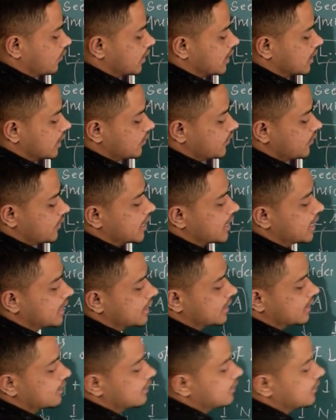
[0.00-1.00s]
one
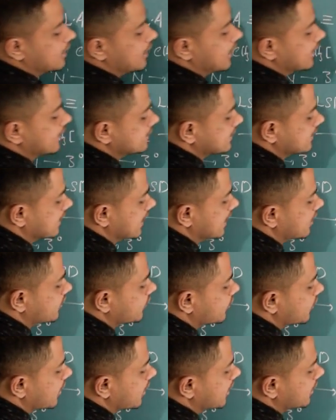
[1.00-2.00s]
equivalent and second
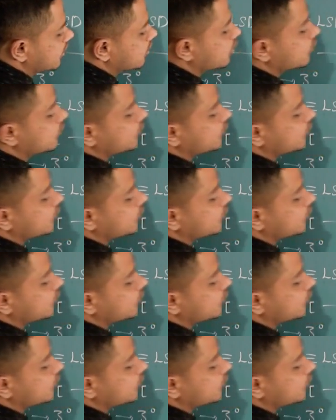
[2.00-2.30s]
equivalent to